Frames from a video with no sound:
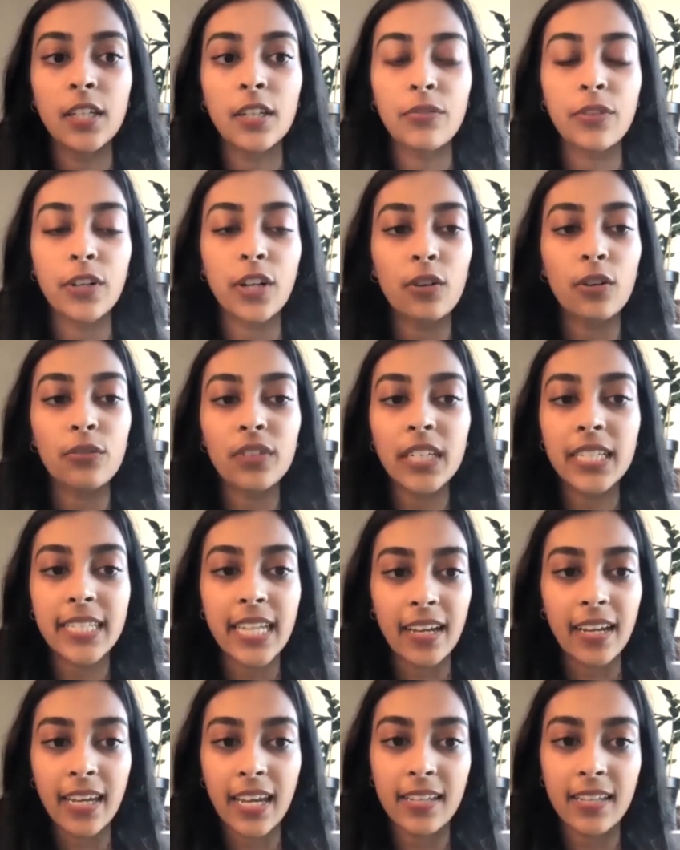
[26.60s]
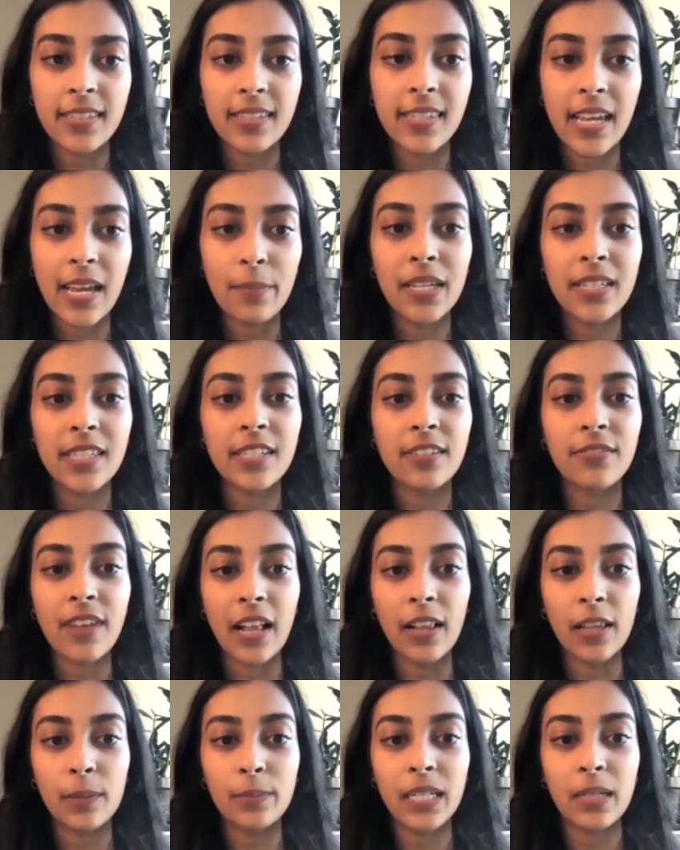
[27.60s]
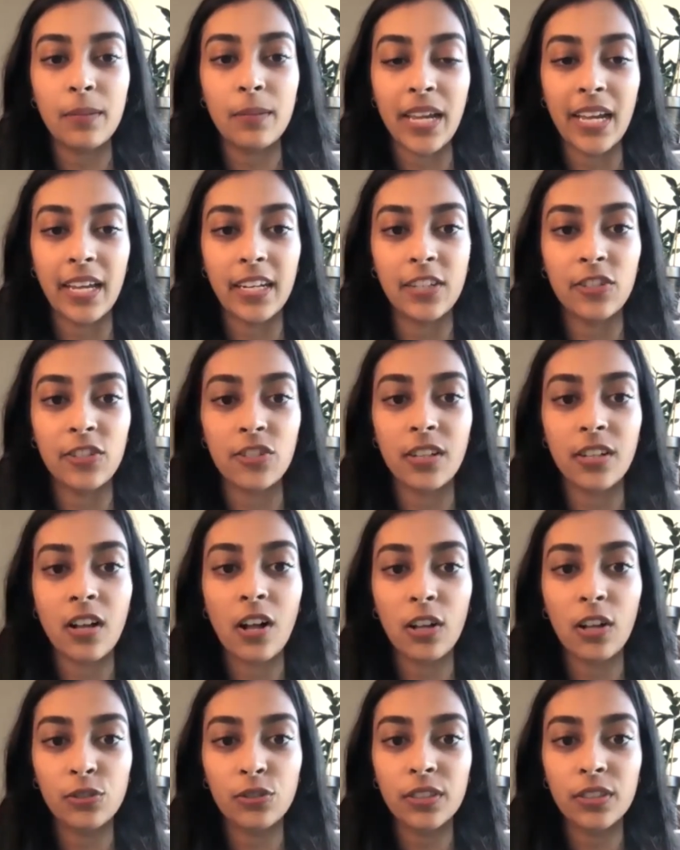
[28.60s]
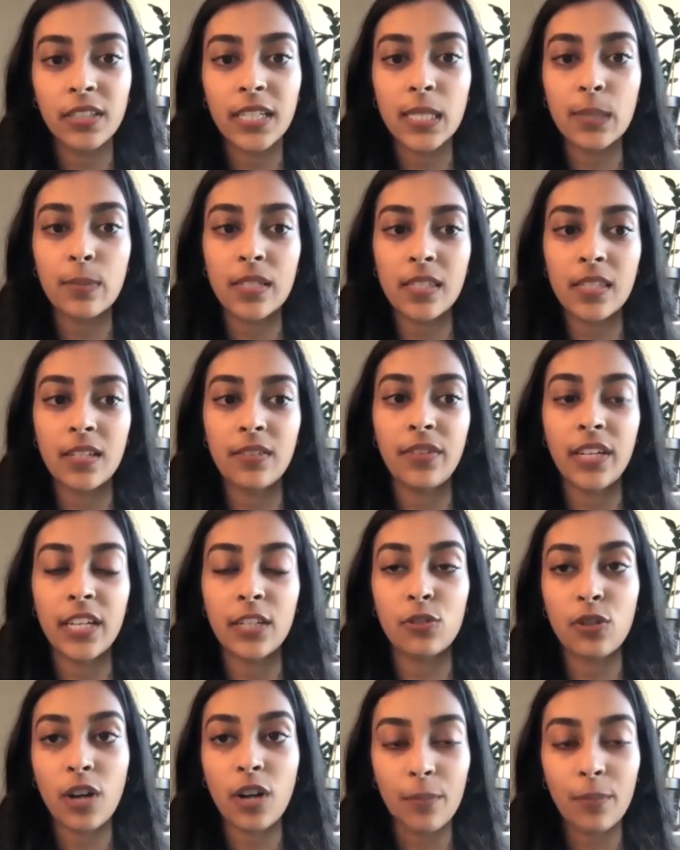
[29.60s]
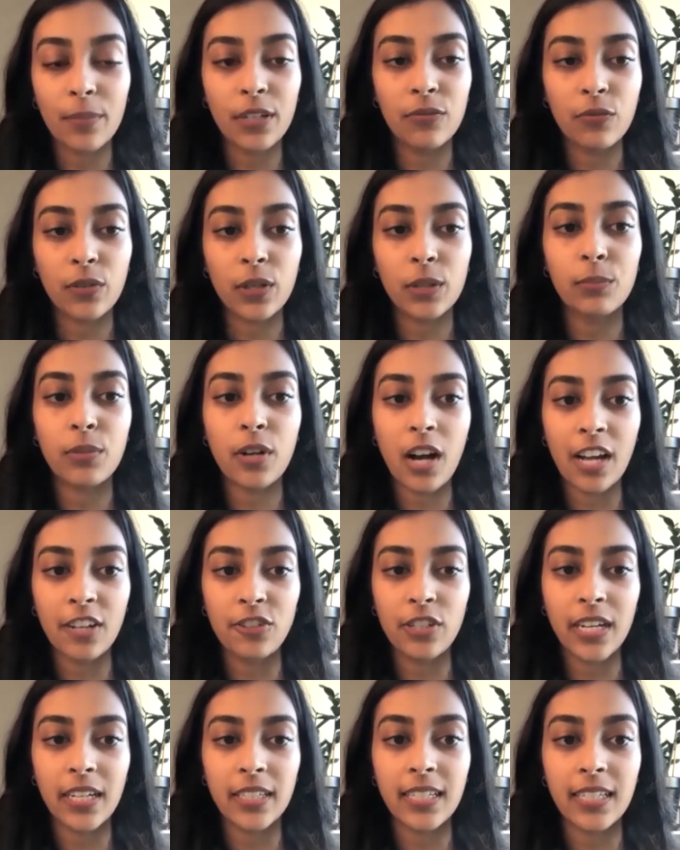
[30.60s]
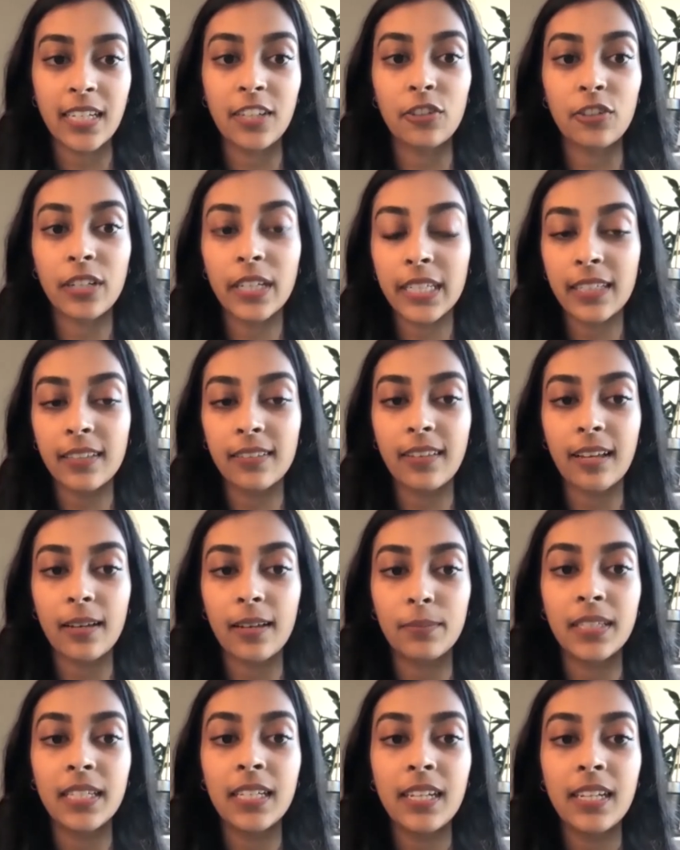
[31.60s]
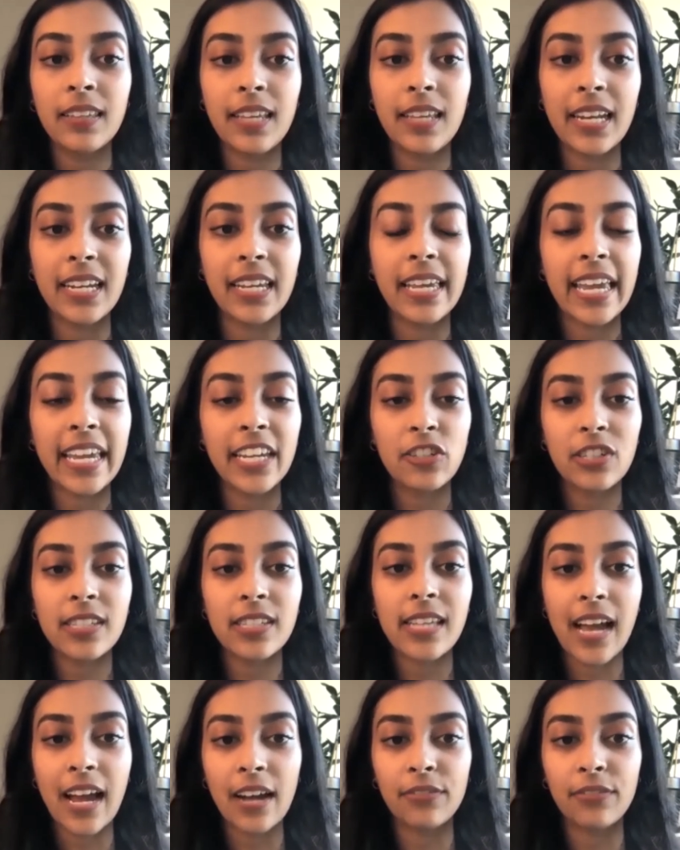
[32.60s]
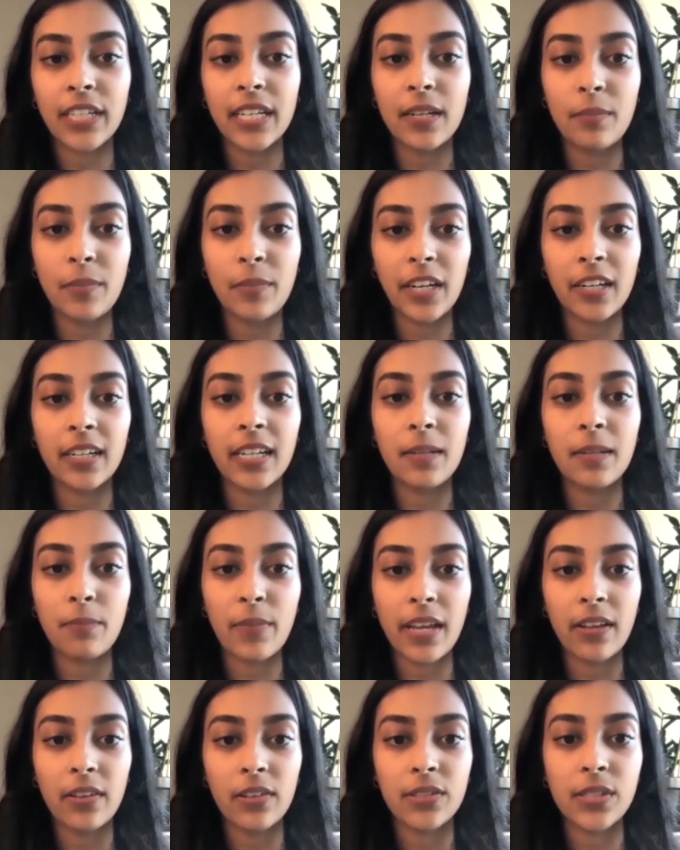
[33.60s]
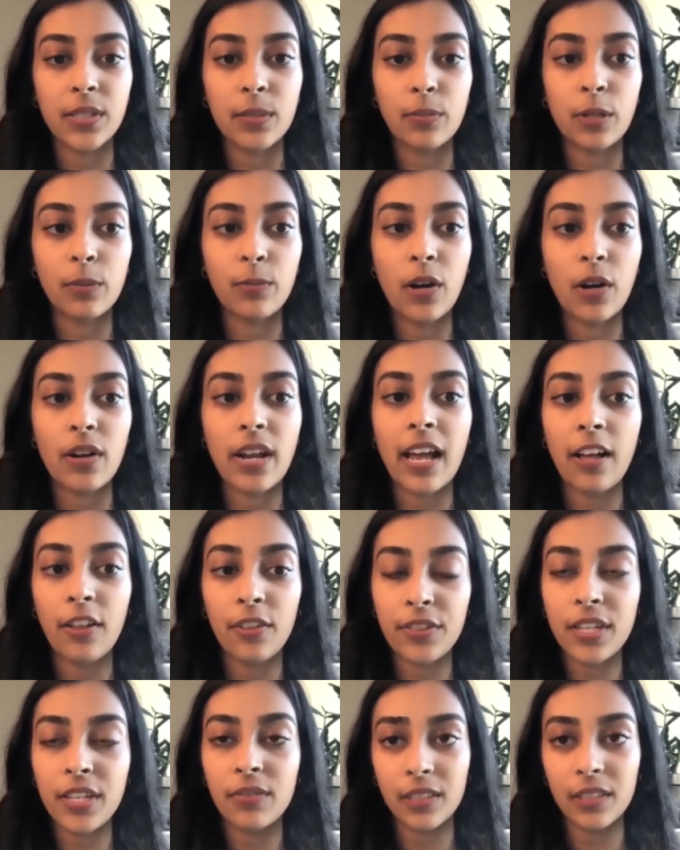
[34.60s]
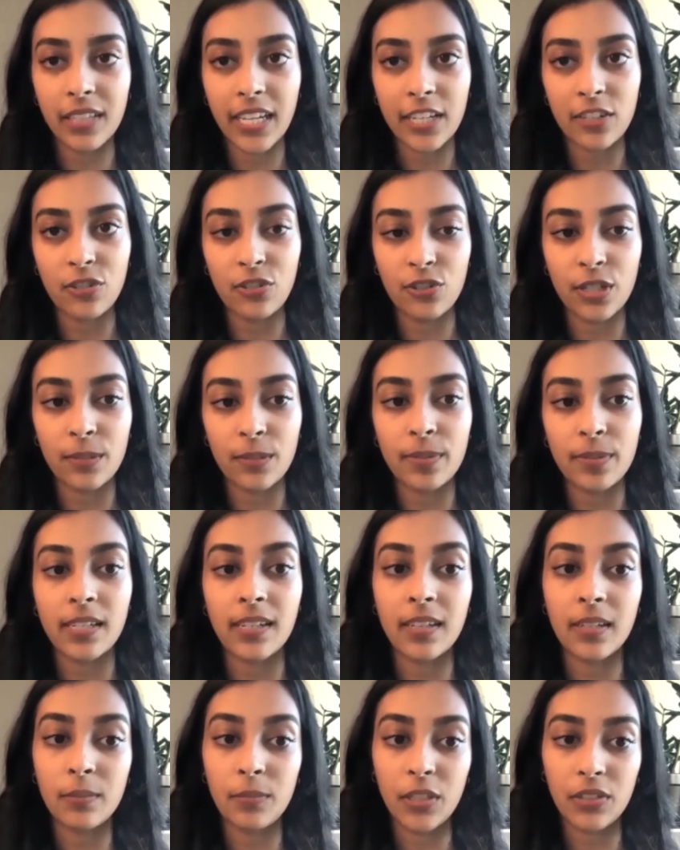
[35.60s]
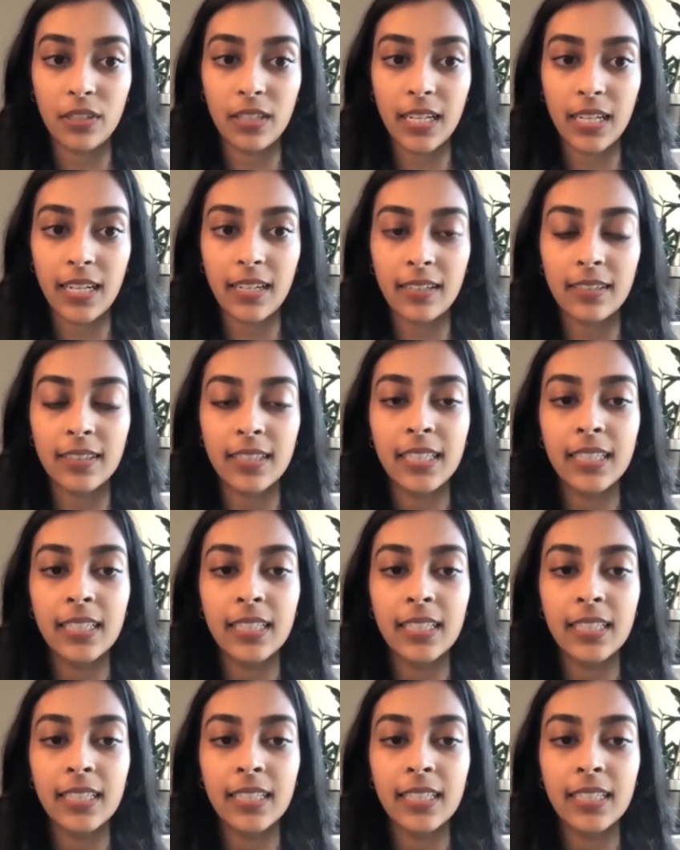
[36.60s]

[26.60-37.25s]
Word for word: For over a decade, SAM has developed and managed a culturally specific trauma informed project and curriculum that engages African American males to promote healthy relationships and community.